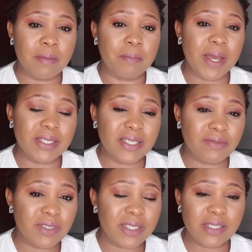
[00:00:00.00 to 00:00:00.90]
By
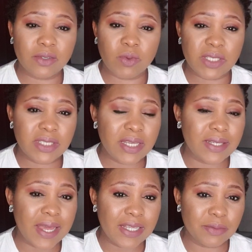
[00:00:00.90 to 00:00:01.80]
7:30, we're
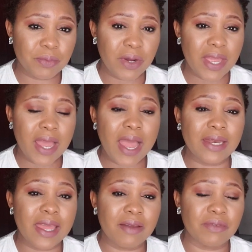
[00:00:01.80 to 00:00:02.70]
saying night prayer
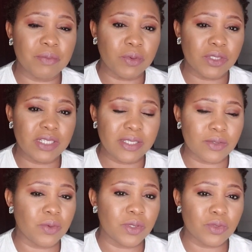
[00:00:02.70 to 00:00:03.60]
and everybody is
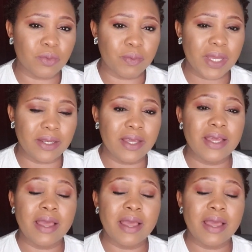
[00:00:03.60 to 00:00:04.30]
going to bed.